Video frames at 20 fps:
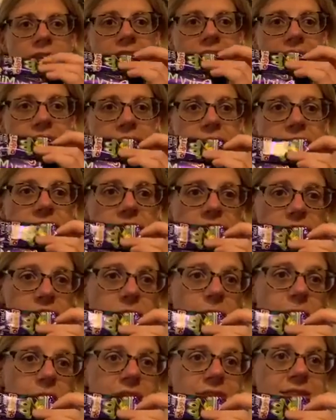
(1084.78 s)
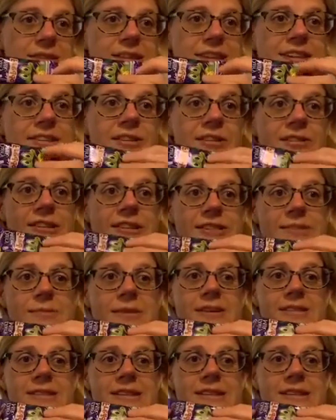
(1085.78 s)
it's, for surprisingly, not really
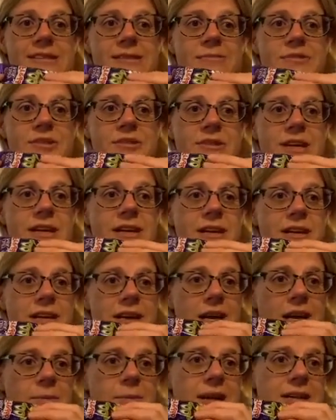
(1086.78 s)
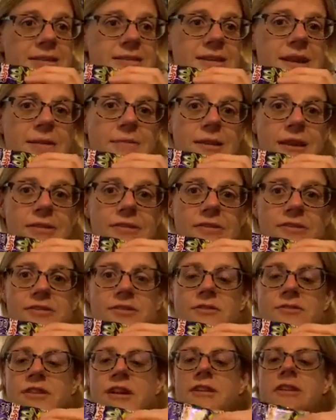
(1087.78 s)
surprisingly to some degree, about the same length
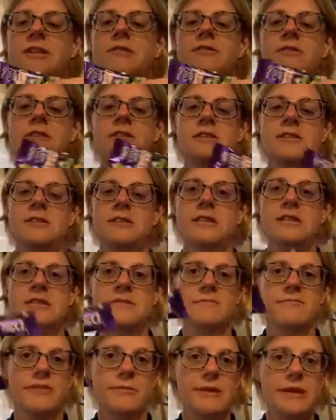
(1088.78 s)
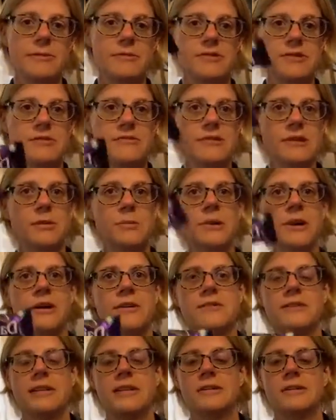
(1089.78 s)
as the Freddo. So this for me was a real
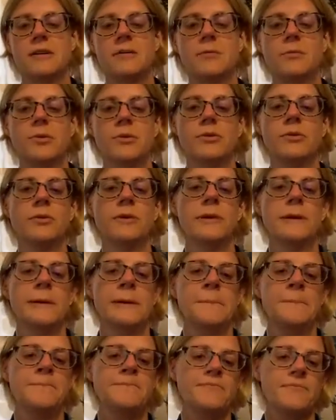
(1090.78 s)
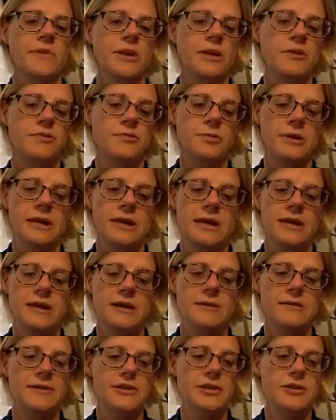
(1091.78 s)
perfect example of
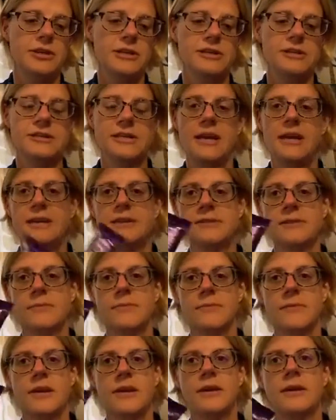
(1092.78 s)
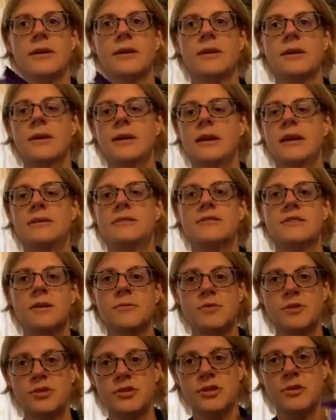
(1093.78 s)
where you can take something and
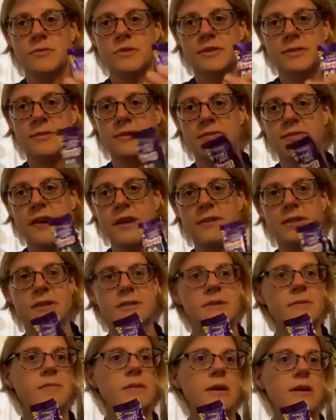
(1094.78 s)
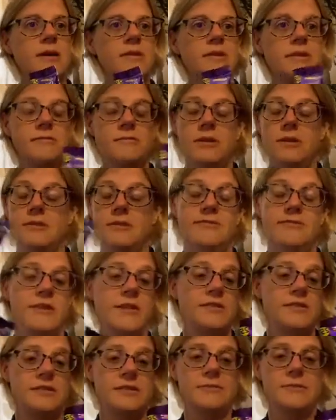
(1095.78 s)
substitute with something very similar.
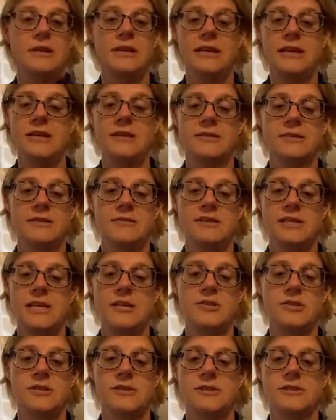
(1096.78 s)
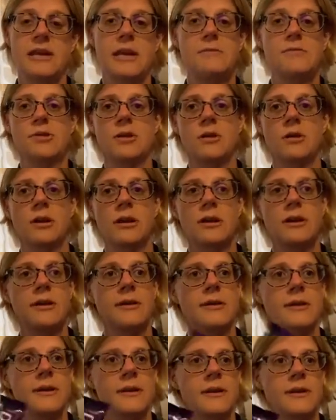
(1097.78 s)
Very similar. It is essentially the same
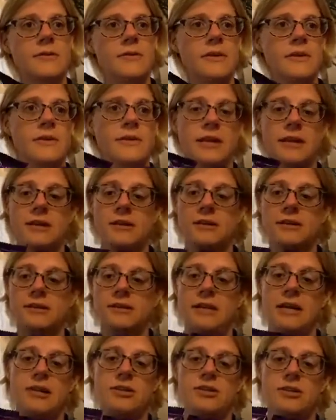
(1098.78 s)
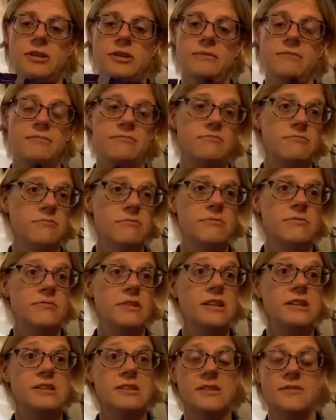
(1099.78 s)
chocolate. The thickness is actually
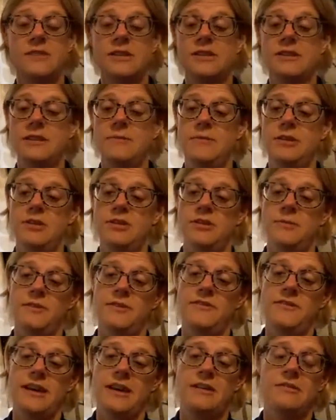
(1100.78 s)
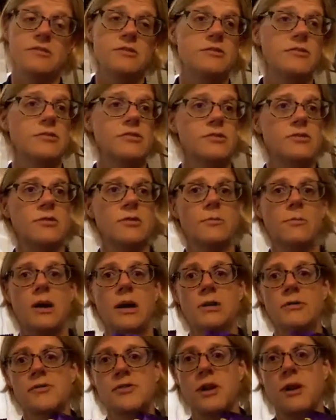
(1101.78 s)
relatively similar, to be fair. It's not
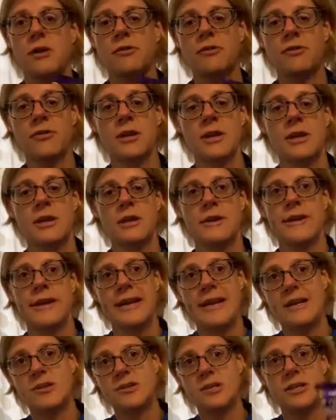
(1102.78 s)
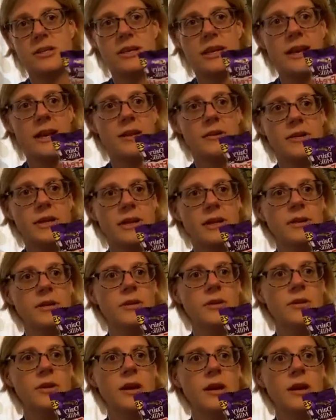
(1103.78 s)
miles off. And actually the calories